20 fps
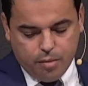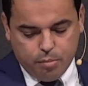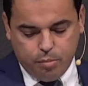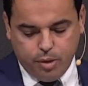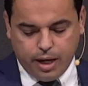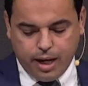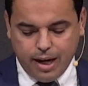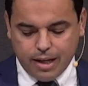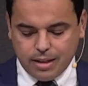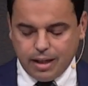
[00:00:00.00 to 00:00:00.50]

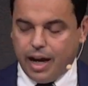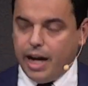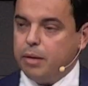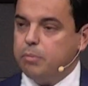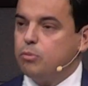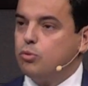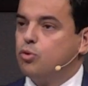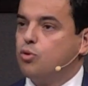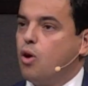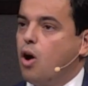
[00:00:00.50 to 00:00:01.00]
because I
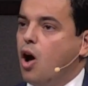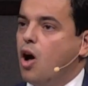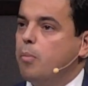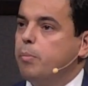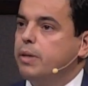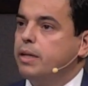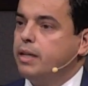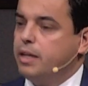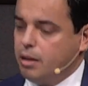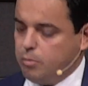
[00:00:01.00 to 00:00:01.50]
am
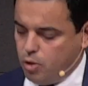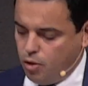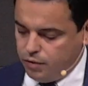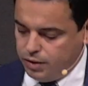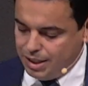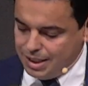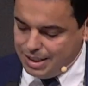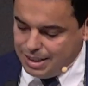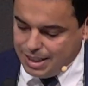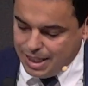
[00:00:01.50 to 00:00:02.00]
robbing him of
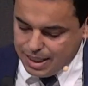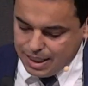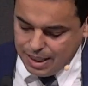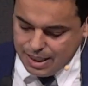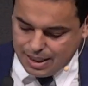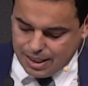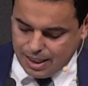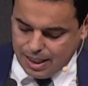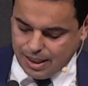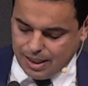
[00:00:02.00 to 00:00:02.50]
the
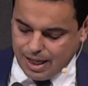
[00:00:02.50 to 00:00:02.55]
dignity